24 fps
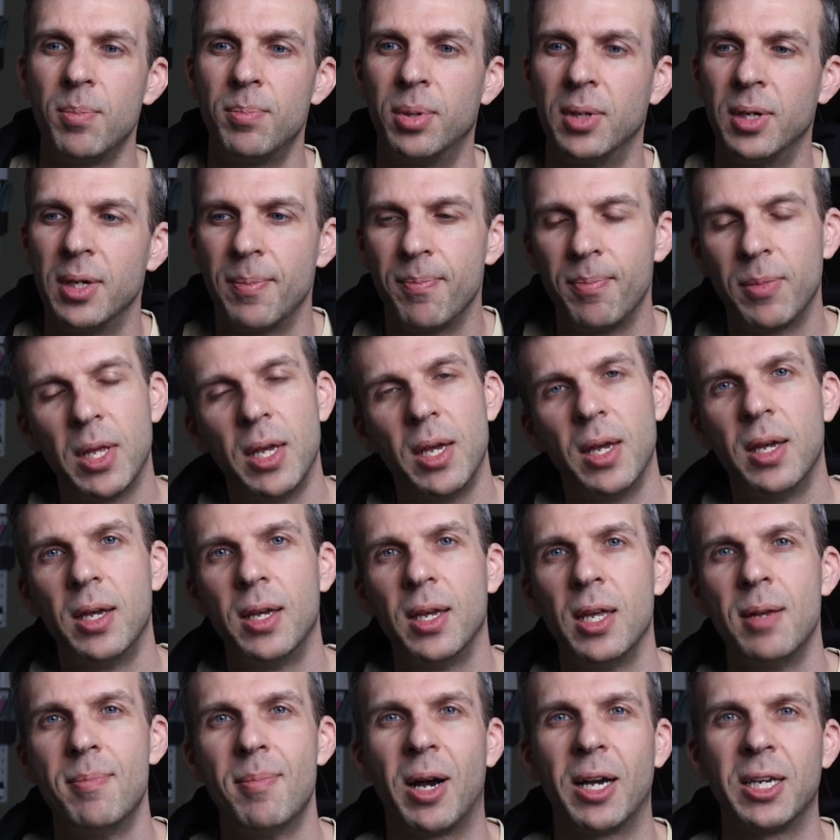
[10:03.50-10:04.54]
but
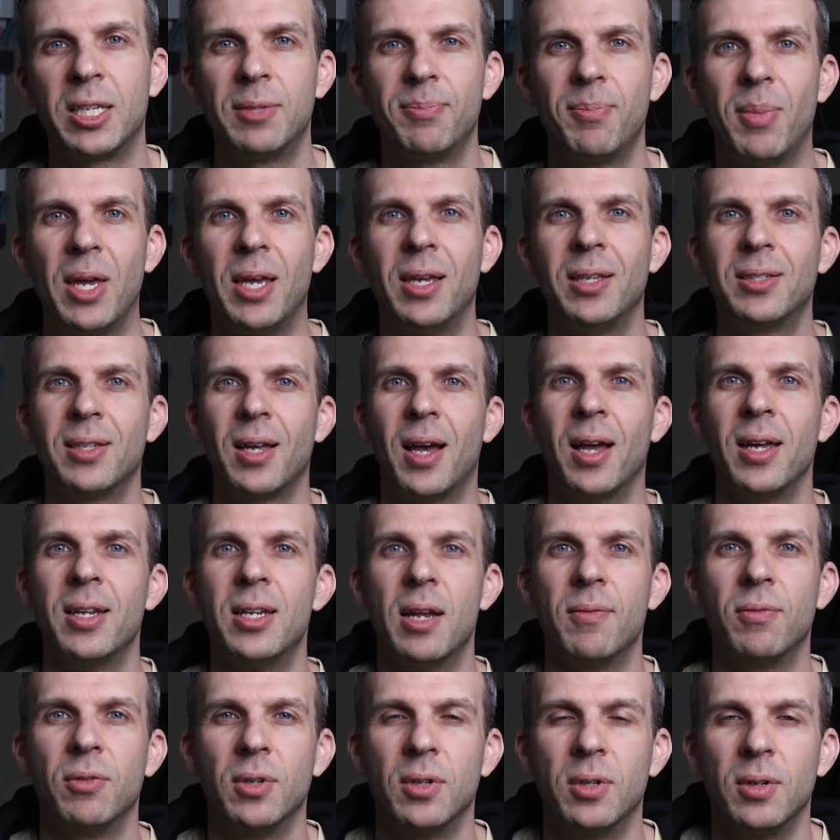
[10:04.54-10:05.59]
in my space, I
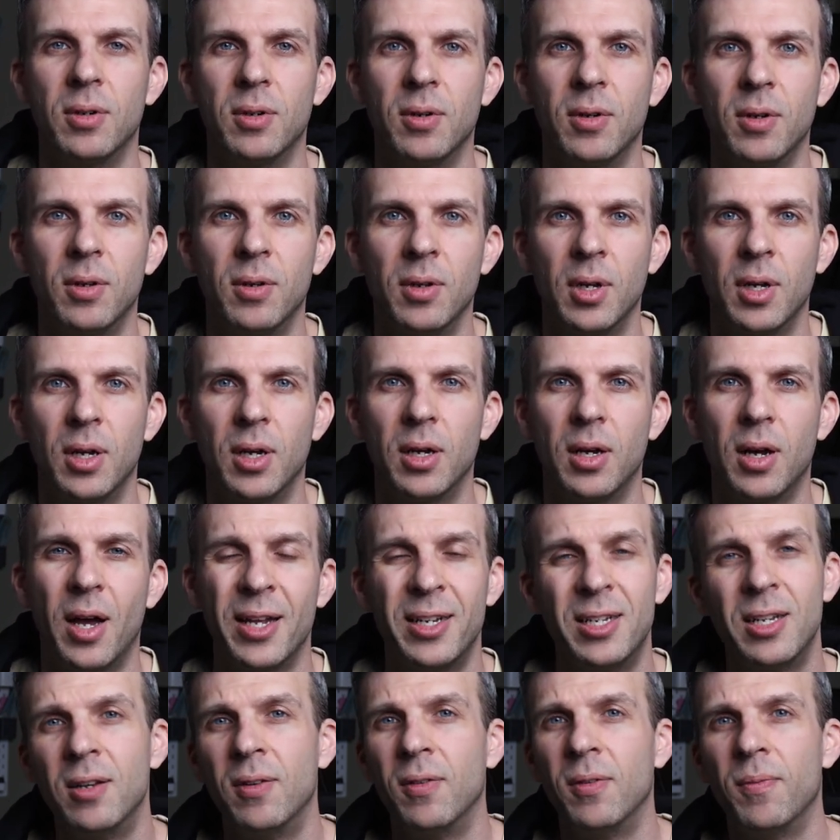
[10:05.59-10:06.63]

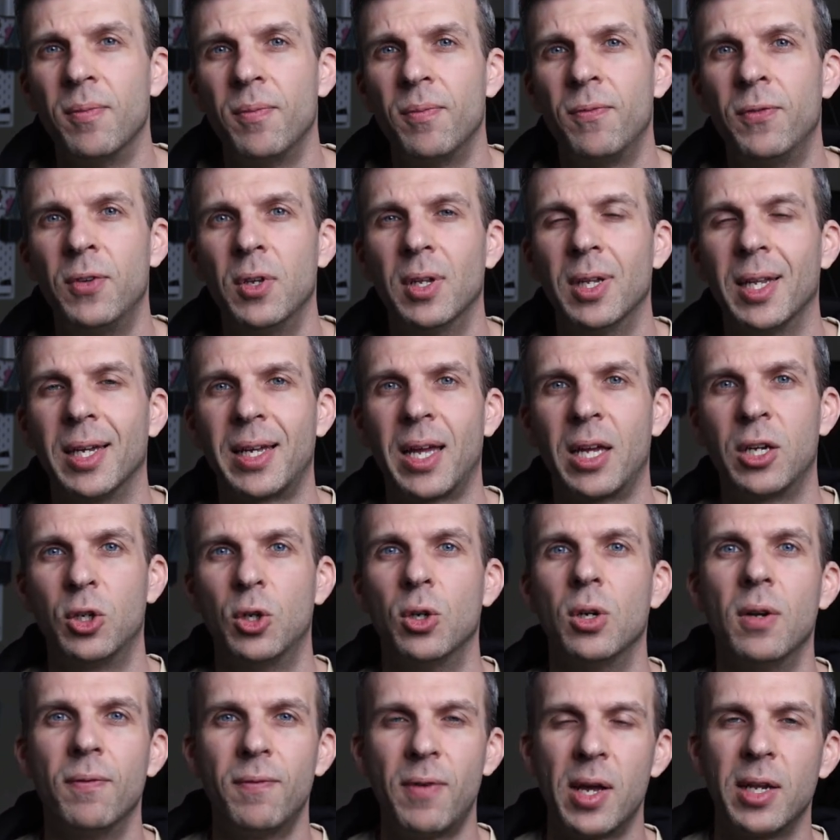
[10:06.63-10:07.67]
didn't feel like I
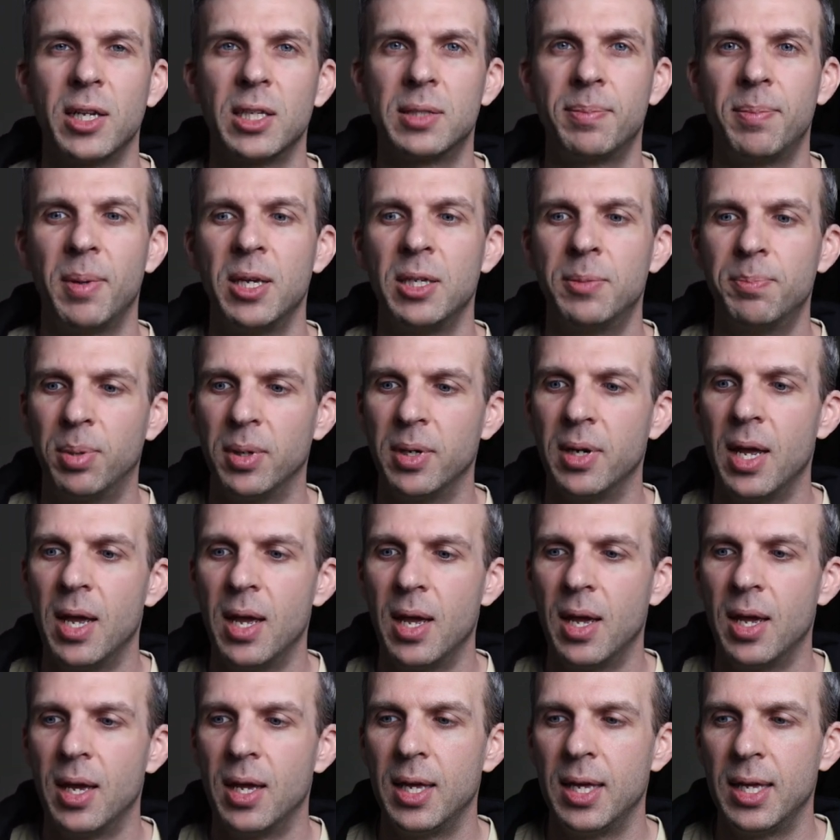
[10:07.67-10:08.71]
couldn't find a space, but
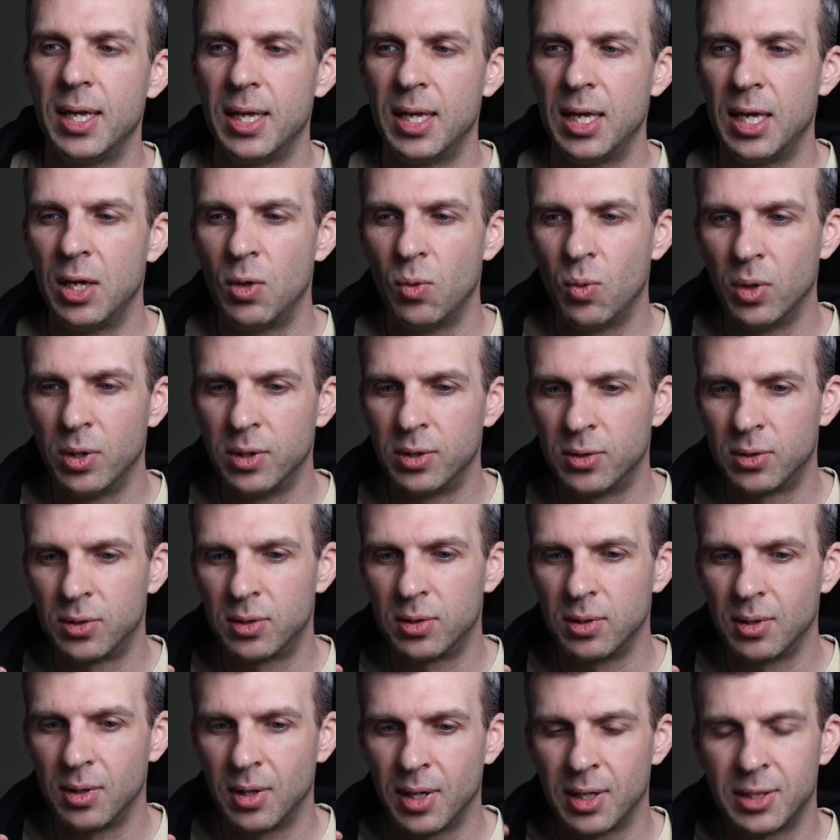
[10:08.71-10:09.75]
it
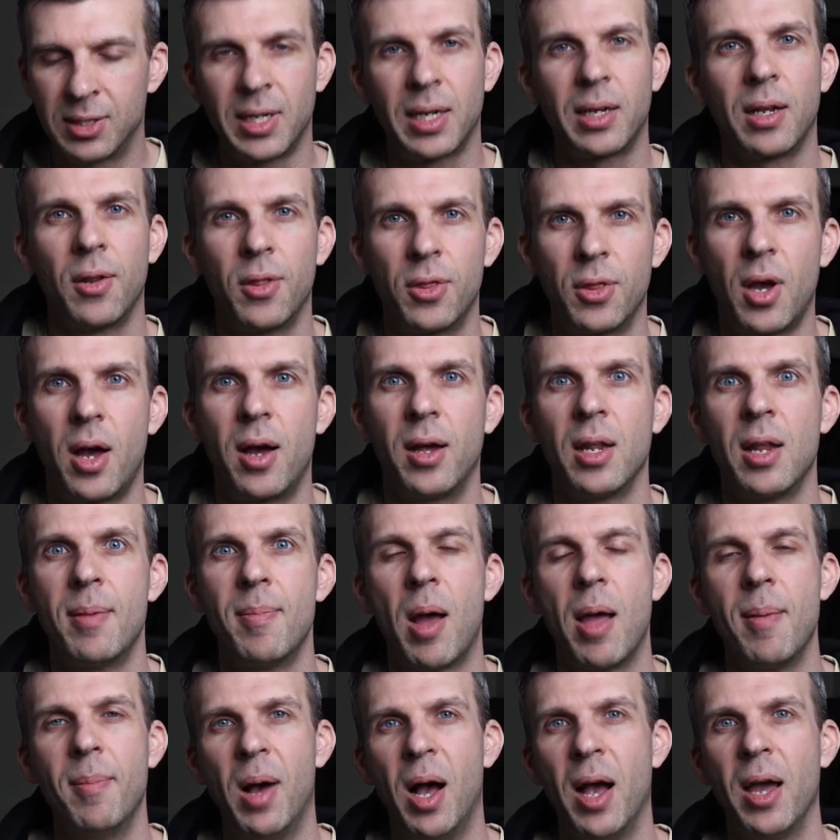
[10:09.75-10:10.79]
was a second thought in
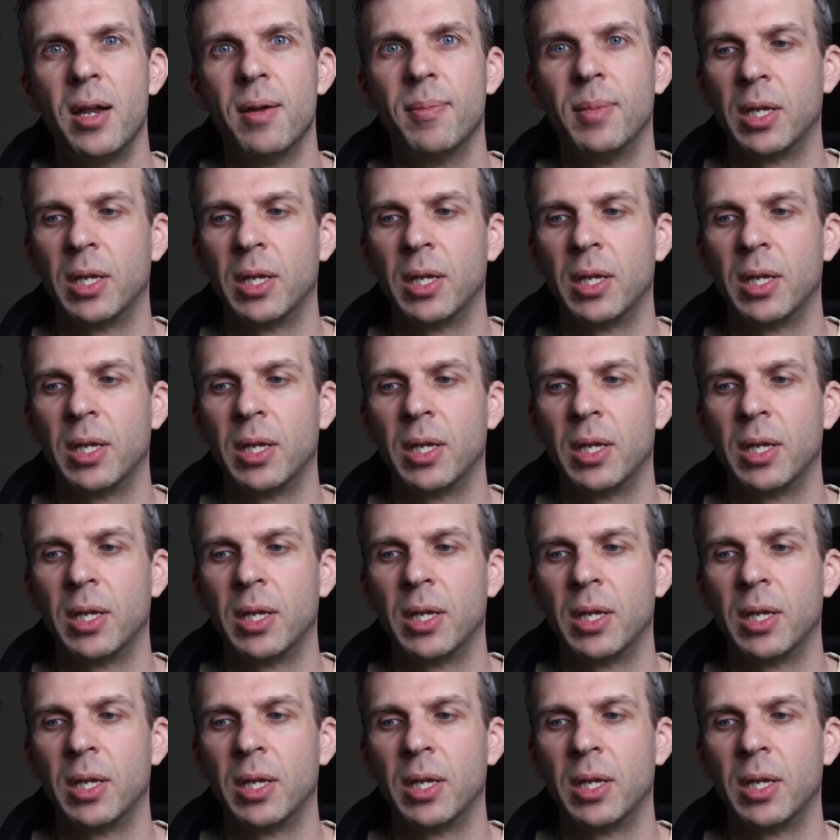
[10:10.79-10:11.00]
my mind.